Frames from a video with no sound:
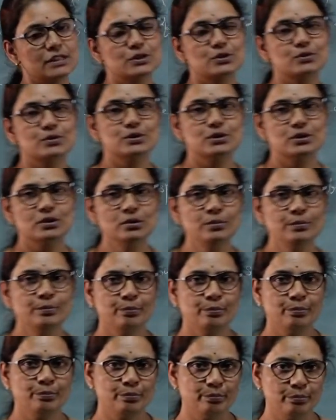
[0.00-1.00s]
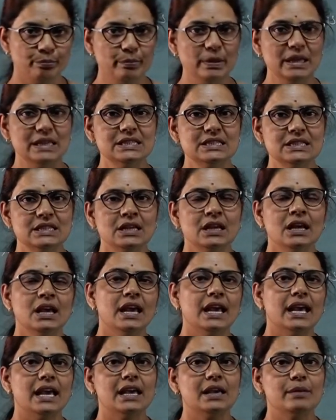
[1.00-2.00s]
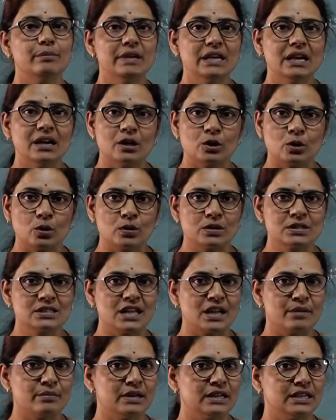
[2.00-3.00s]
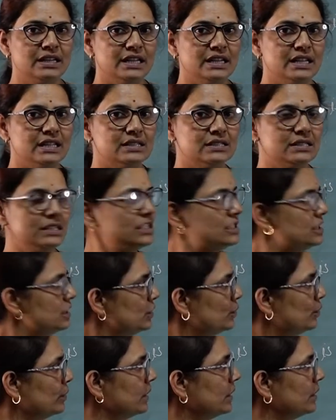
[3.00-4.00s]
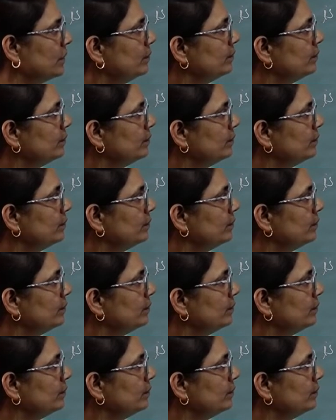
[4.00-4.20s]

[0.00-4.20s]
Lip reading: to 0, means AB are not simultaneously 0 here.